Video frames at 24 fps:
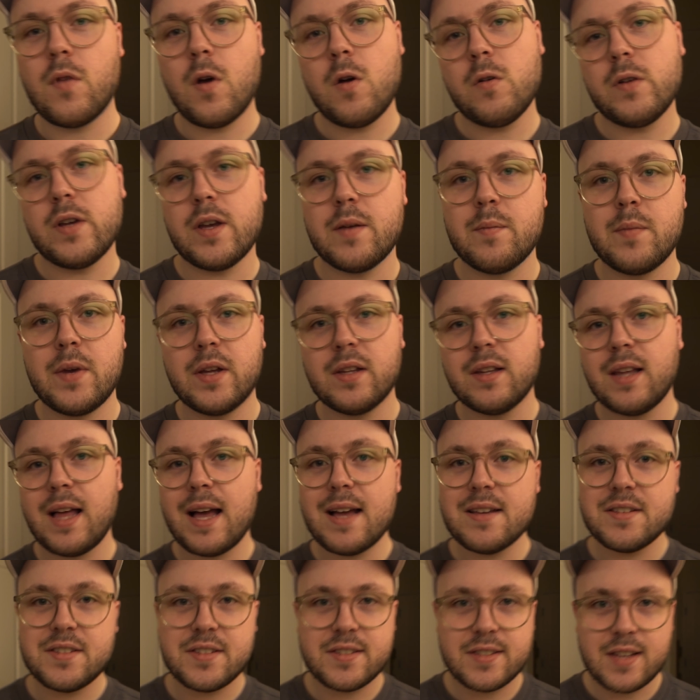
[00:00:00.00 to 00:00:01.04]
Okay, my
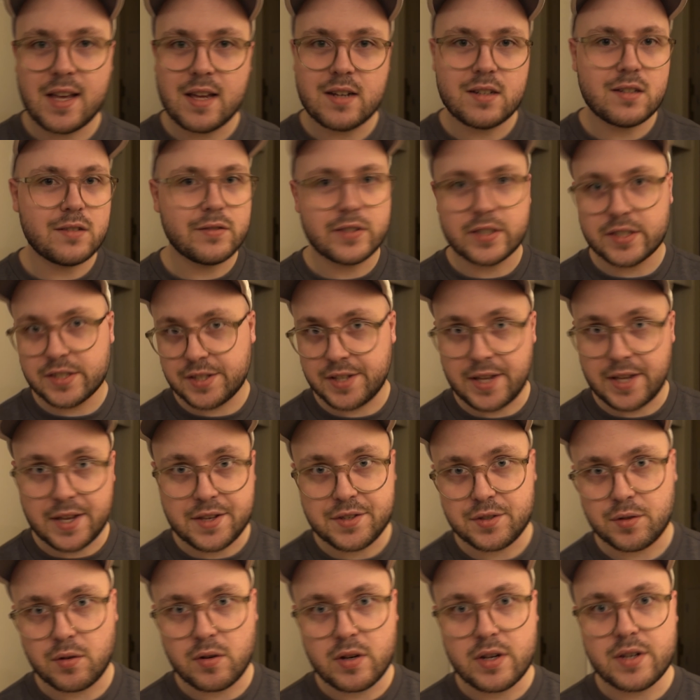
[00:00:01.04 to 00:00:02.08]
last set of
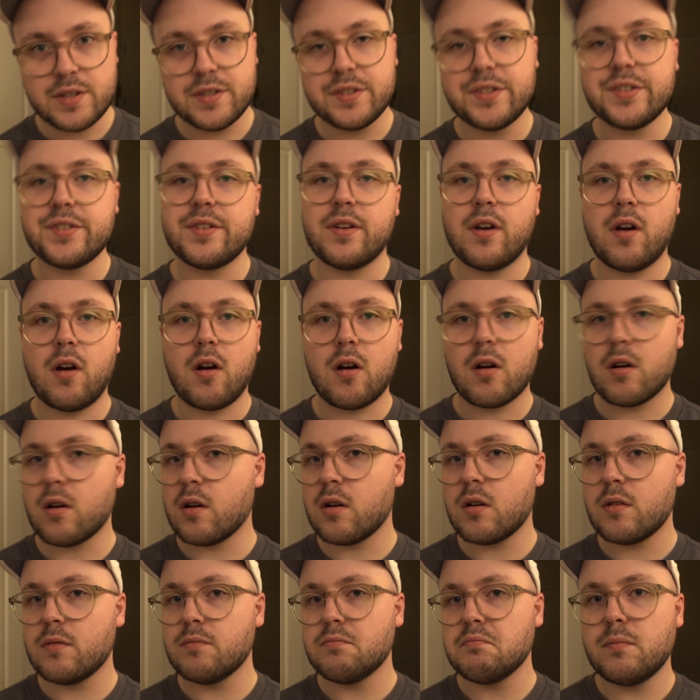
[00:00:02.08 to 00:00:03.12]
accessories
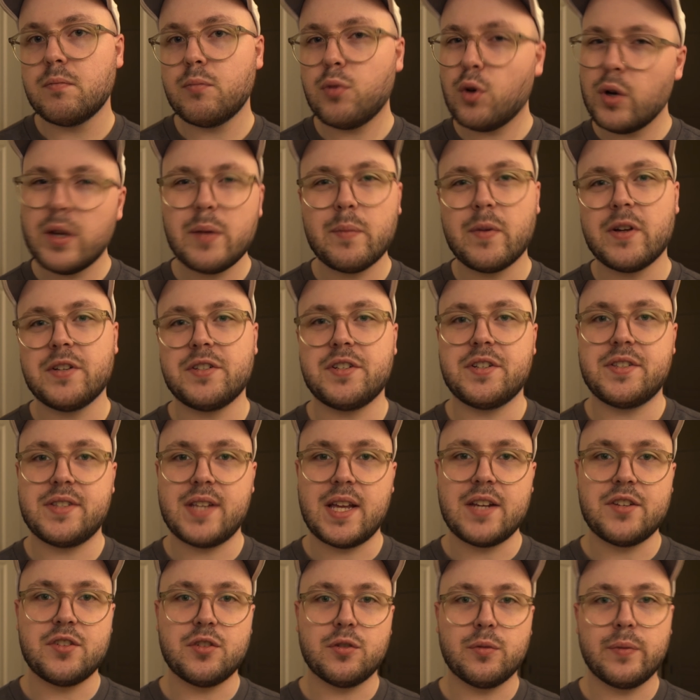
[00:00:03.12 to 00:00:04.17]
are pretty much
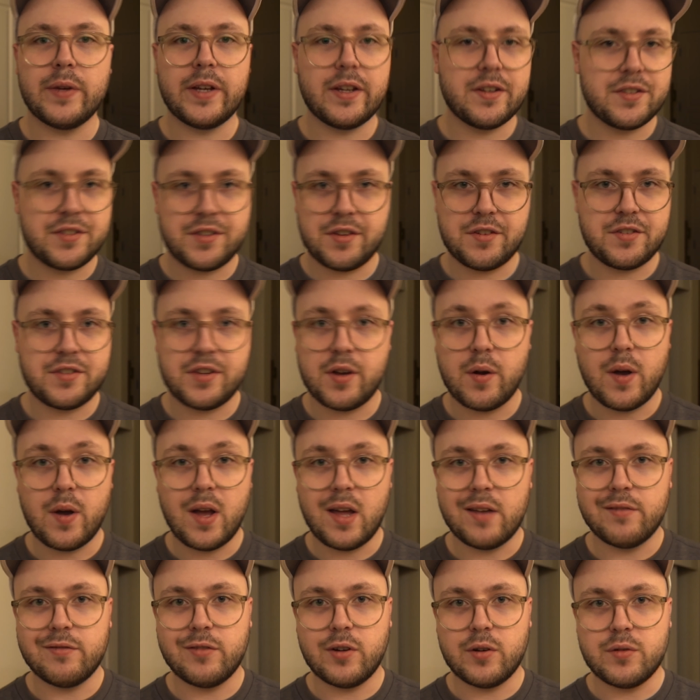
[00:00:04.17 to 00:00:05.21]
essential because there's no
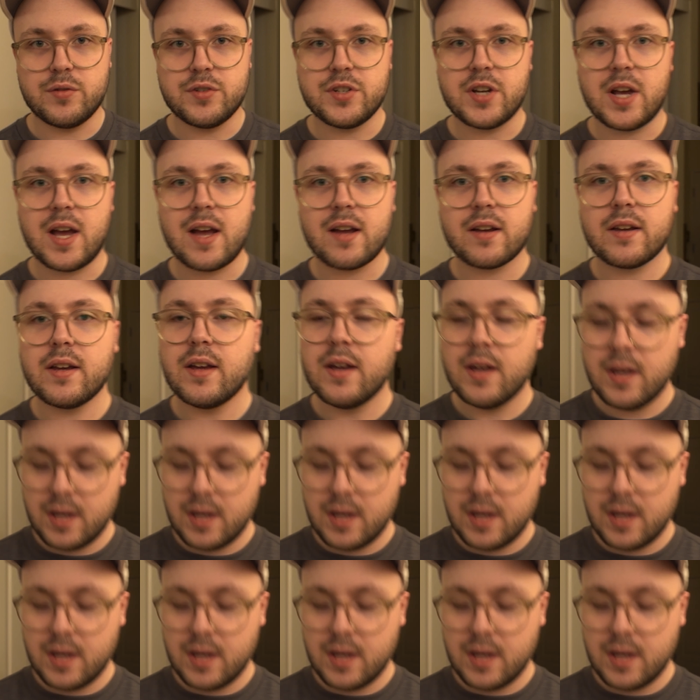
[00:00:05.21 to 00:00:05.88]
headphone jack.